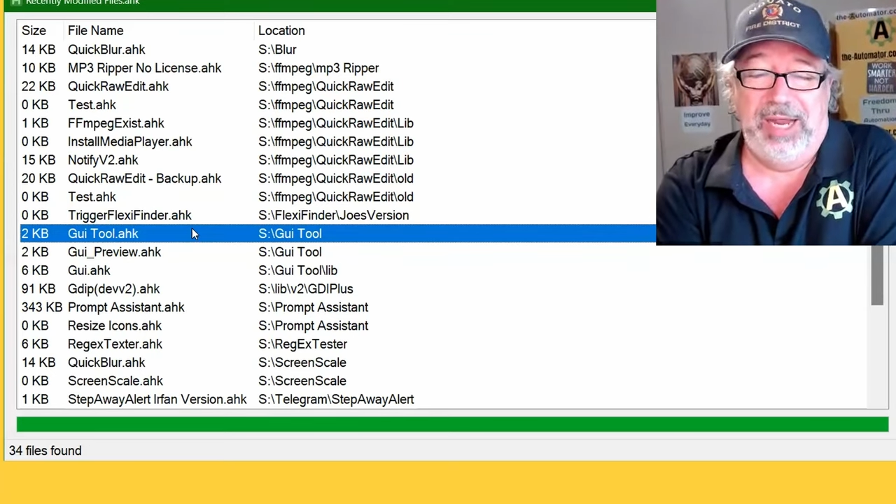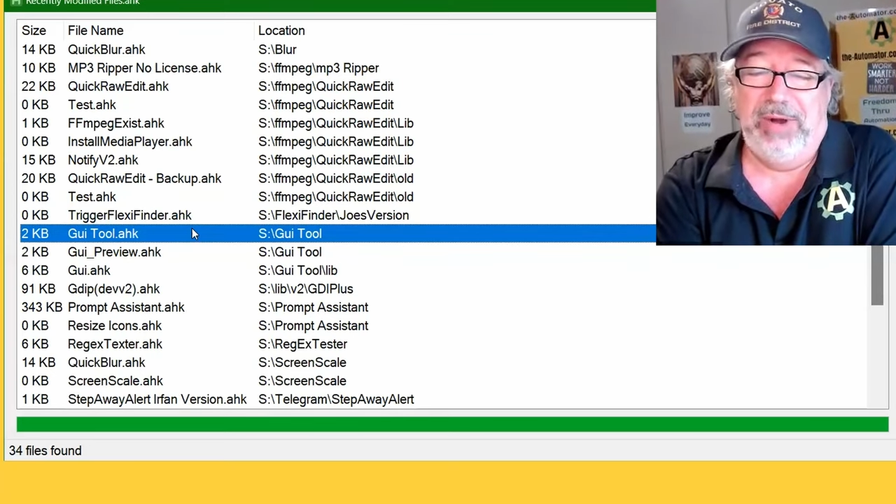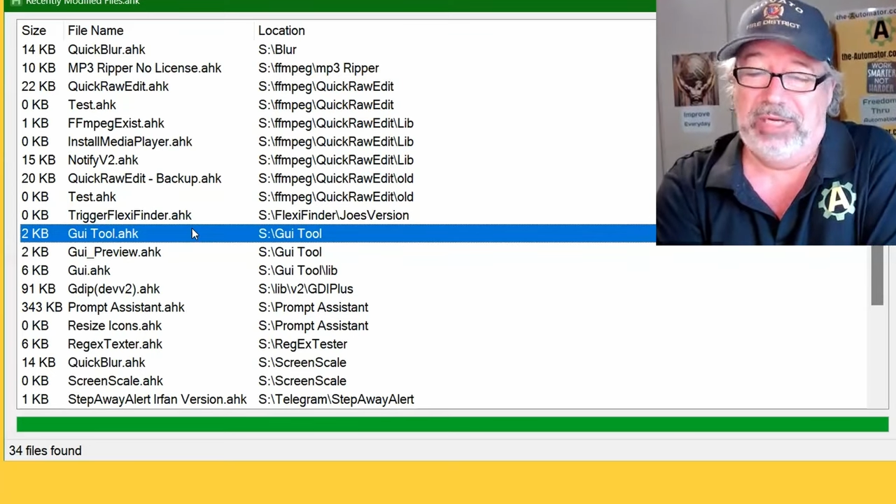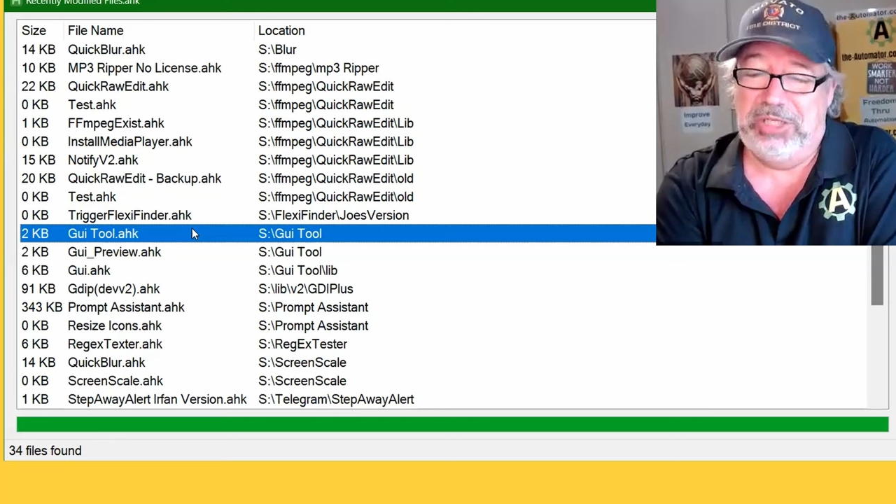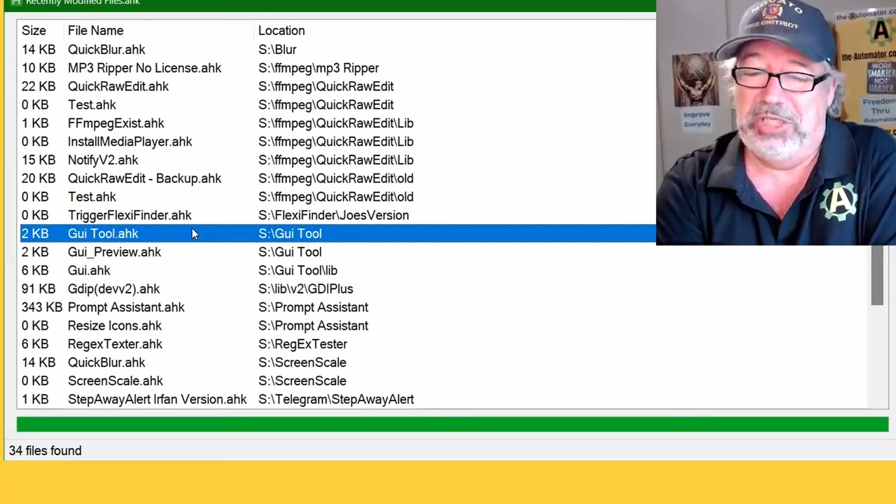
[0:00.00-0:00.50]
and
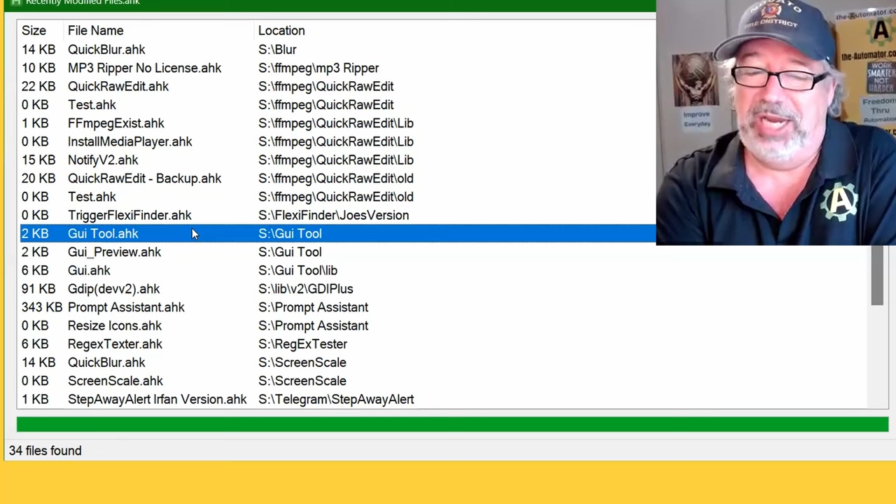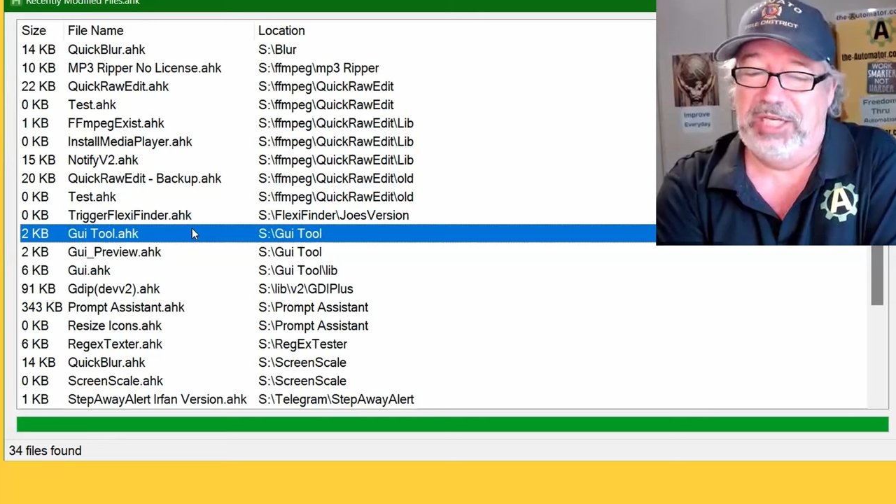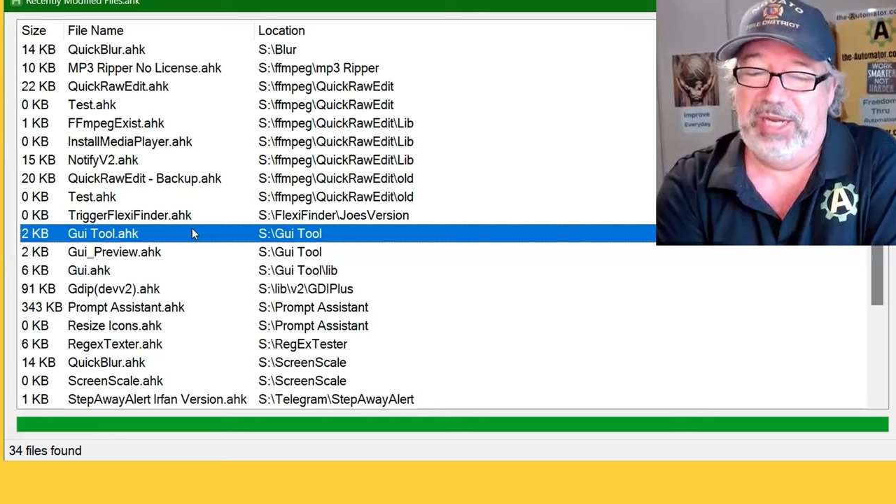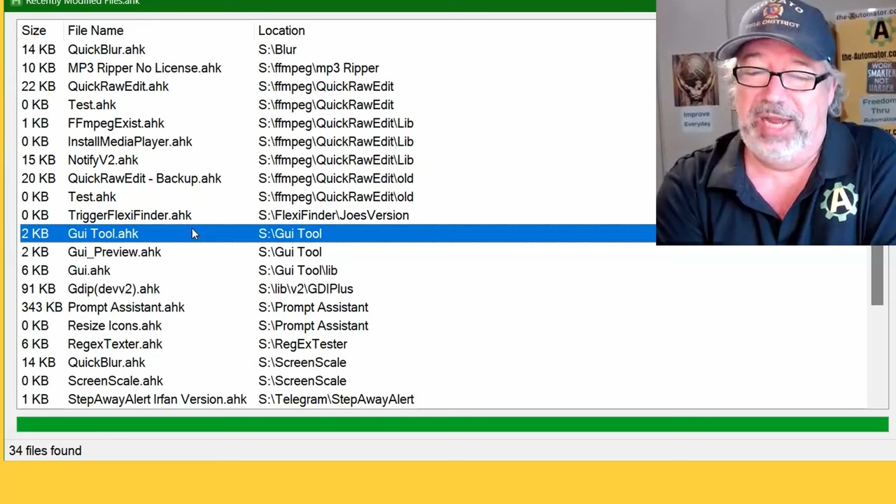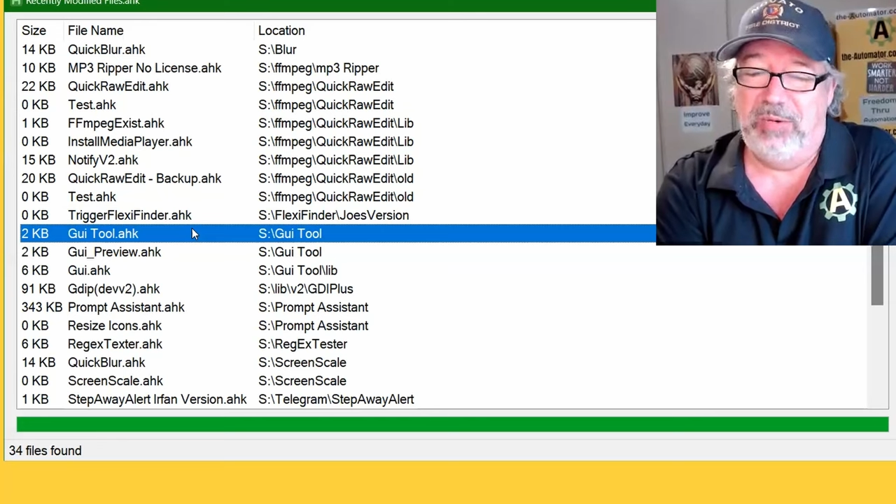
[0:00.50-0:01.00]
we're actually
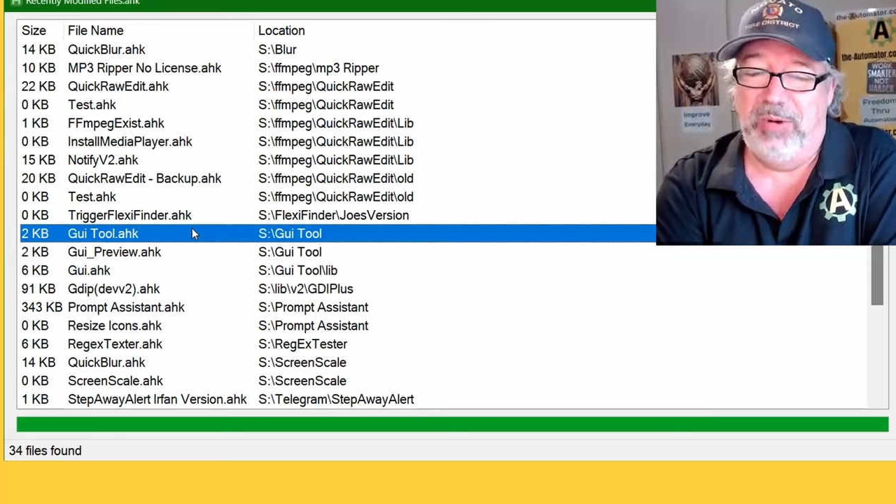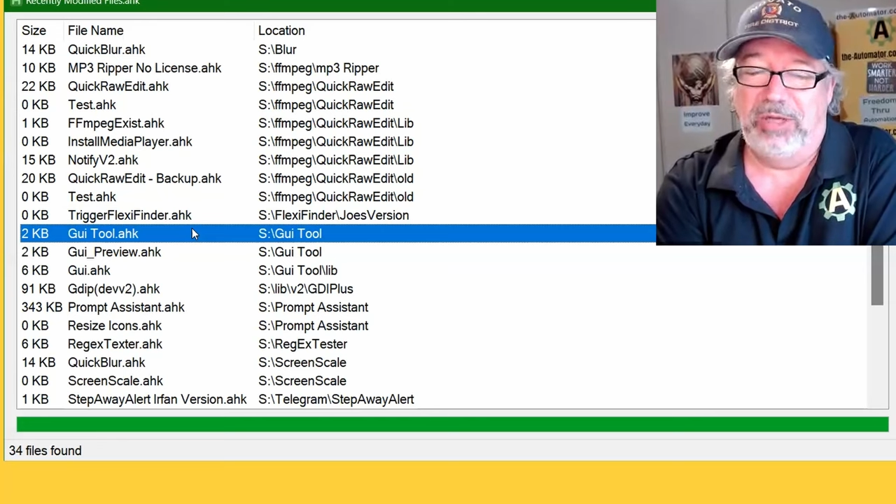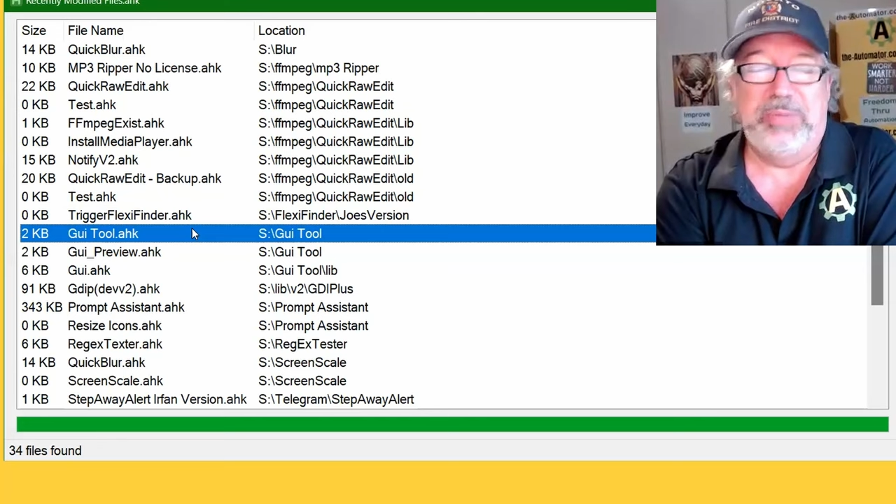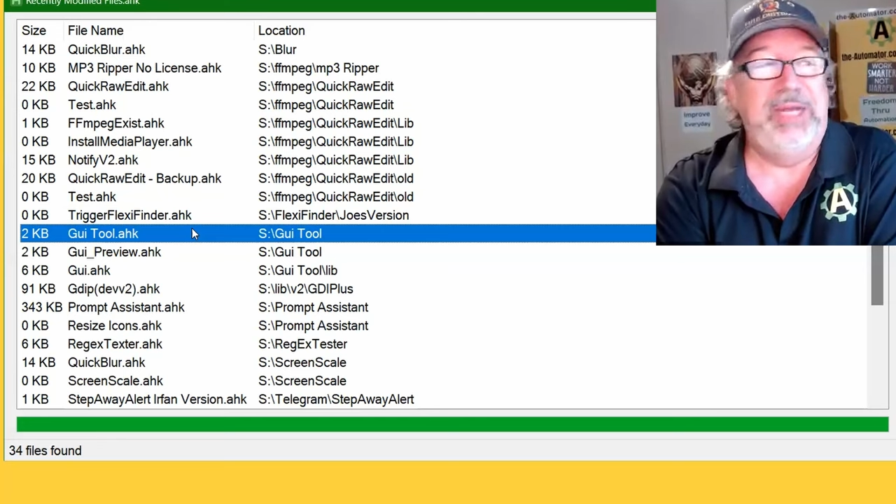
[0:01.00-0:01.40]
changing how it works